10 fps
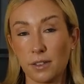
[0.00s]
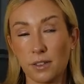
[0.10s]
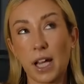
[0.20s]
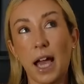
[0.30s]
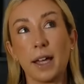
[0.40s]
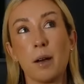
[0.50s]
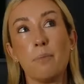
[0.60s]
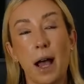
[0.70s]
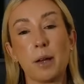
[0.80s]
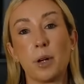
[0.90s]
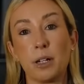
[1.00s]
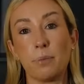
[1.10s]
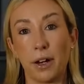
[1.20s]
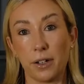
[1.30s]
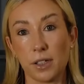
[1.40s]
tying my brain
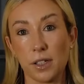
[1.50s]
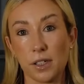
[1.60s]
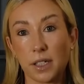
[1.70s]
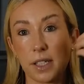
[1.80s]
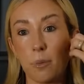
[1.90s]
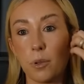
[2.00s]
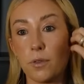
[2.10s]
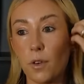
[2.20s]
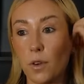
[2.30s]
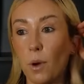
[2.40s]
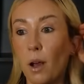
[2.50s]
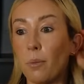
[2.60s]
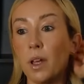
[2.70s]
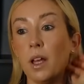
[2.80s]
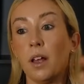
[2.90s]
pattern to this example of
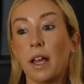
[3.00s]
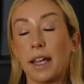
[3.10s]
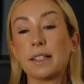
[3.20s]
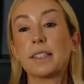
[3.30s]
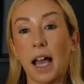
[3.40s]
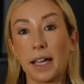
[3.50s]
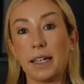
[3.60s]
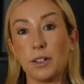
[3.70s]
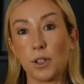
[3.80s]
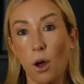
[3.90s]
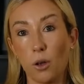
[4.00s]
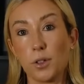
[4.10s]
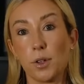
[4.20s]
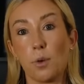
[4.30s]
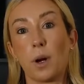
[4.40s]
overwhelm, anxiety is
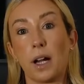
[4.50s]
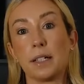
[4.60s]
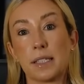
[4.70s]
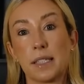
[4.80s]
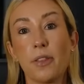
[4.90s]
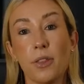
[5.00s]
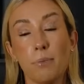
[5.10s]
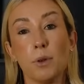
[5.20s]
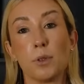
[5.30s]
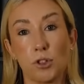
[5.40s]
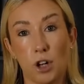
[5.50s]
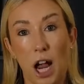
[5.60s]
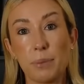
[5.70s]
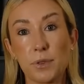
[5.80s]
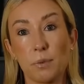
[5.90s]
also where I set the most
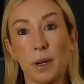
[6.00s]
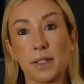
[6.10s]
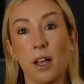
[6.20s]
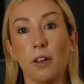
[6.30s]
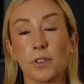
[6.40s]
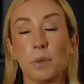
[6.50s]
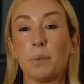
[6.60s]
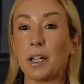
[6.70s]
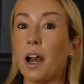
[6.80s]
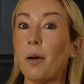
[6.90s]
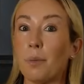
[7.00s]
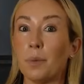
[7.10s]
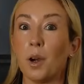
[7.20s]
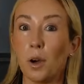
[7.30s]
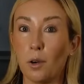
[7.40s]
traps for myself to
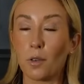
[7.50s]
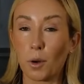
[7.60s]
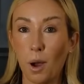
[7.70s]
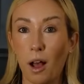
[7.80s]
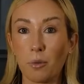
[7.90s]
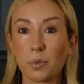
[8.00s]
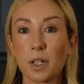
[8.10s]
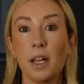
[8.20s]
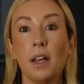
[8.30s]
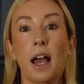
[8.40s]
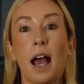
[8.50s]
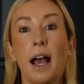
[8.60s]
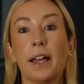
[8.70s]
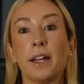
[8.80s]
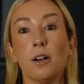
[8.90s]
become overwhelmed.
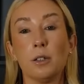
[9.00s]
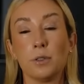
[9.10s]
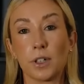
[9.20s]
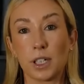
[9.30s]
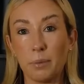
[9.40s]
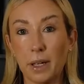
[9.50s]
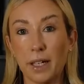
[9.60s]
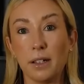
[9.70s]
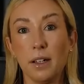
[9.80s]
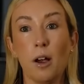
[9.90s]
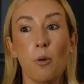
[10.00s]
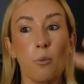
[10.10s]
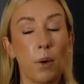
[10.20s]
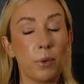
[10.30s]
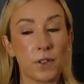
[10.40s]
I overcommit.
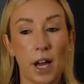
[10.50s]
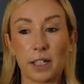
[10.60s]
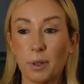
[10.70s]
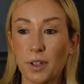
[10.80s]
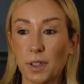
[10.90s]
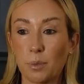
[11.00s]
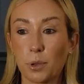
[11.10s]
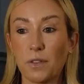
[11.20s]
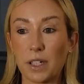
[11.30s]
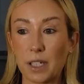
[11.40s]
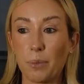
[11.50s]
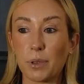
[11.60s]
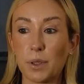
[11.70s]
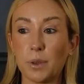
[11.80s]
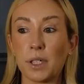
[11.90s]
We've talked about this on previous
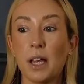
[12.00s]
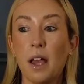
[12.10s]
episodes.